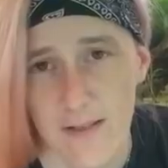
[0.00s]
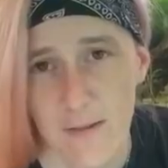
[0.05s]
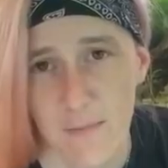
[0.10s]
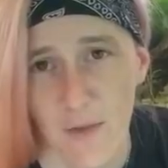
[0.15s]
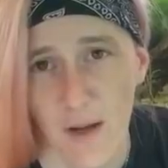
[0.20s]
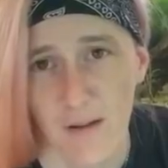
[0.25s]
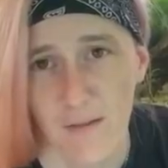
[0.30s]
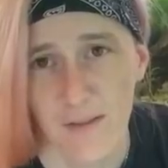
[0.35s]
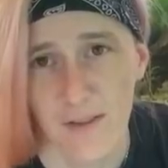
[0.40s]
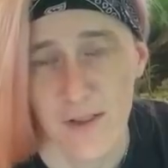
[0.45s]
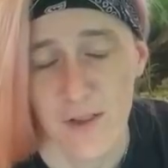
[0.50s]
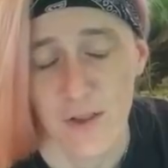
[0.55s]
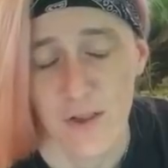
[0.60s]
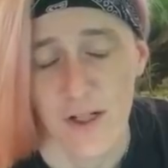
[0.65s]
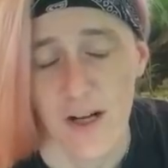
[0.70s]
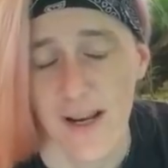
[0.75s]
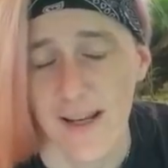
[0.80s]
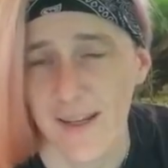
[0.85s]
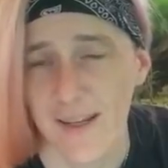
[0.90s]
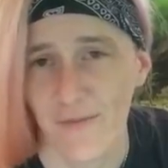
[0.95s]
I'm not really
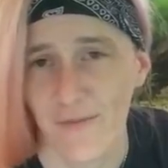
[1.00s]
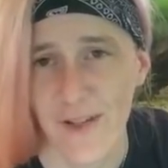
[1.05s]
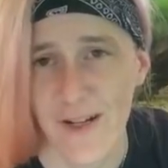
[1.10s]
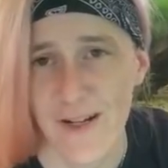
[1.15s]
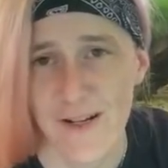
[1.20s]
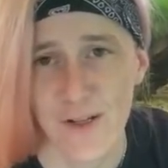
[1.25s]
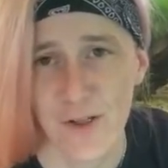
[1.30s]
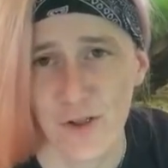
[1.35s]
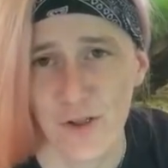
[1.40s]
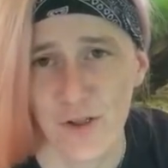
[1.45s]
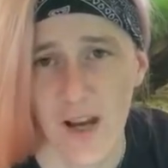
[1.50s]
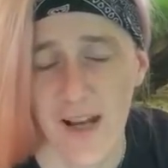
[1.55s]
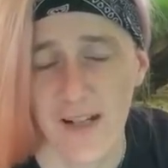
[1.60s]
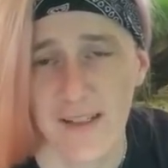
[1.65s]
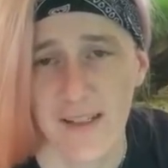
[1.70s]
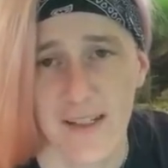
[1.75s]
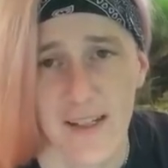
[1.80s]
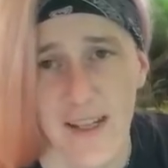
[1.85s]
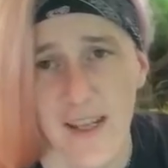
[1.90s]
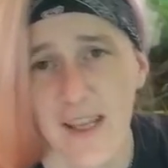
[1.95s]
sure. I get very
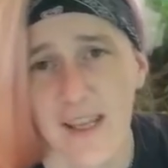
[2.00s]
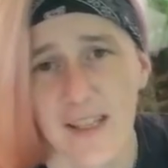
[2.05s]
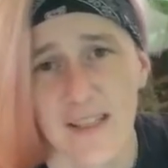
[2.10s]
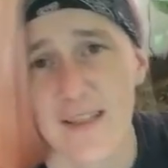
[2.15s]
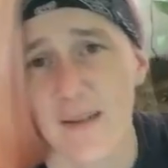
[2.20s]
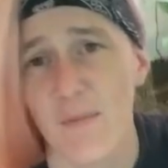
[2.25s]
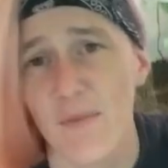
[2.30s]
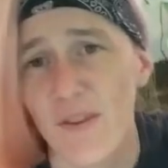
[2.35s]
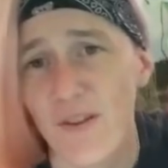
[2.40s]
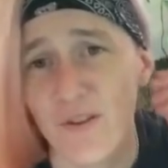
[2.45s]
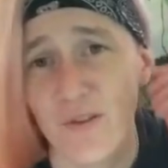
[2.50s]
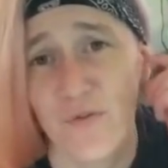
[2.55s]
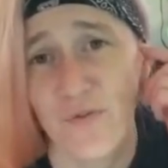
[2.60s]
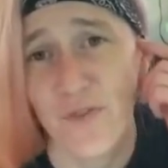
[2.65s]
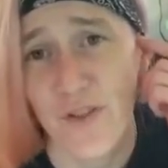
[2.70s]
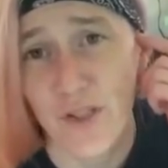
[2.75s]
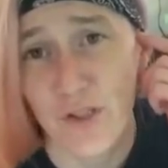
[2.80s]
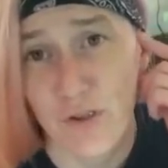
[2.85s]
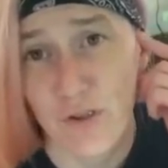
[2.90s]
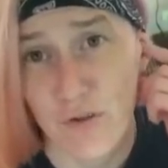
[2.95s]
distracted. Some of those
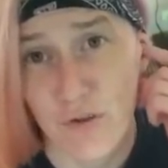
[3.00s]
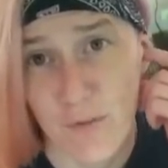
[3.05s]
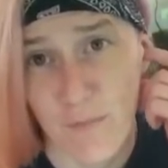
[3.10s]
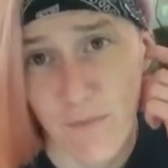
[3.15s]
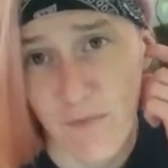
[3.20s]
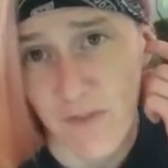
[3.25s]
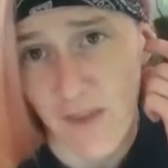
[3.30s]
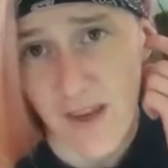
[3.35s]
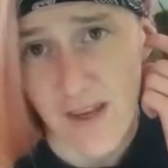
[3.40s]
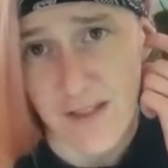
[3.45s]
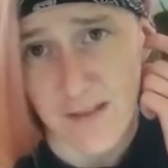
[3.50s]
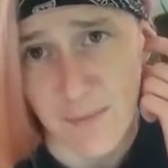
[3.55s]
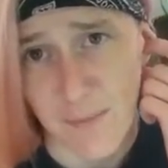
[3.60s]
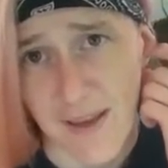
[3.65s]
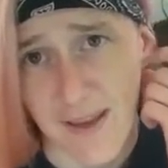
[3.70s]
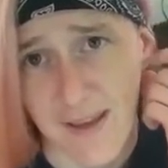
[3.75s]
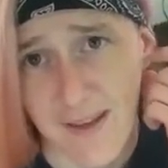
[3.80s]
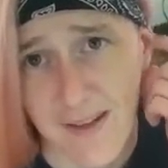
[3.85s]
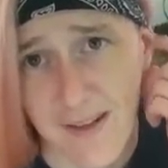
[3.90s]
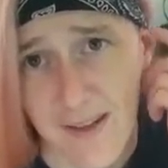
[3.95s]
fish do some things,
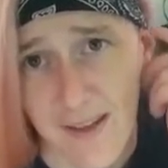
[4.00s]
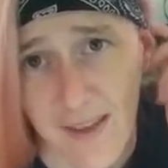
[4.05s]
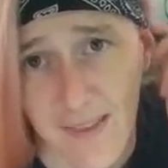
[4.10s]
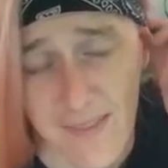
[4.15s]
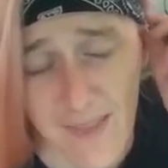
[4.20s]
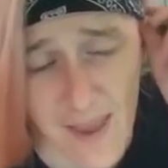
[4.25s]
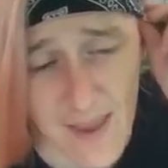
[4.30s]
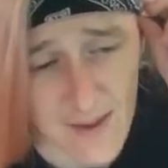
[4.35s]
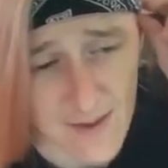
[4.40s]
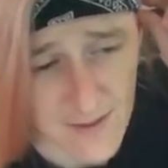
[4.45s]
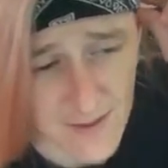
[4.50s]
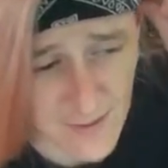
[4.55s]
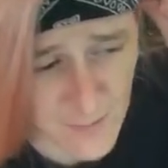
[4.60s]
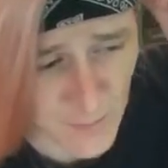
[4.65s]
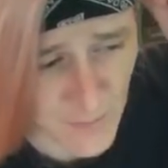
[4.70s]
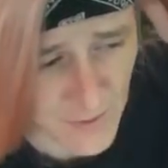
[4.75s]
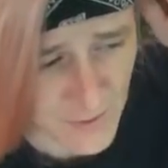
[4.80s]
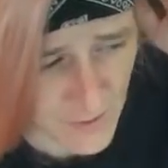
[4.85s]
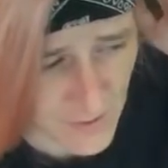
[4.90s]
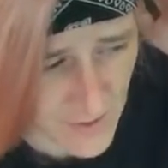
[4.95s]
man. Like,
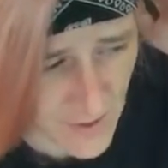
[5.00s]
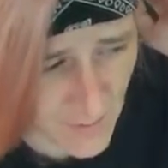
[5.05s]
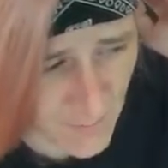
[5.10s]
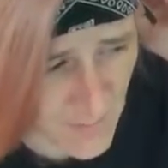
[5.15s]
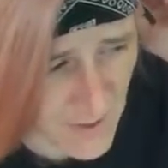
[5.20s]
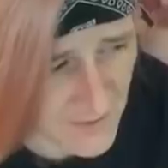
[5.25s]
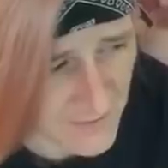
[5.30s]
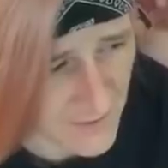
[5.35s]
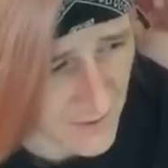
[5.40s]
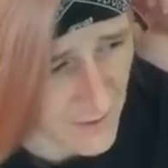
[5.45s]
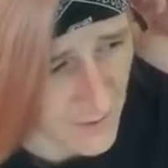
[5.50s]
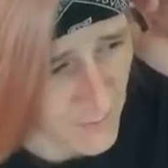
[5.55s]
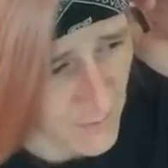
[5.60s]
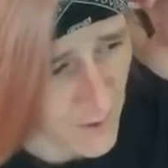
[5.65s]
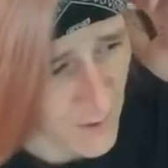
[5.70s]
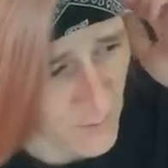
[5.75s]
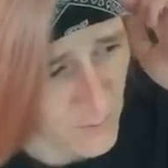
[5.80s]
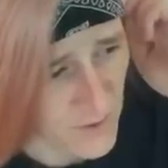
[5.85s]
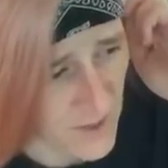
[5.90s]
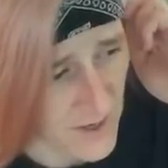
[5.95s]
especially that mascara
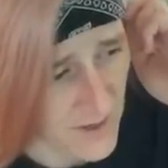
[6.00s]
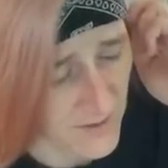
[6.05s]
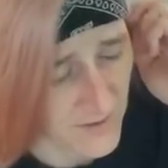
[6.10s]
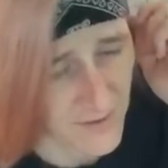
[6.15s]
barb tank.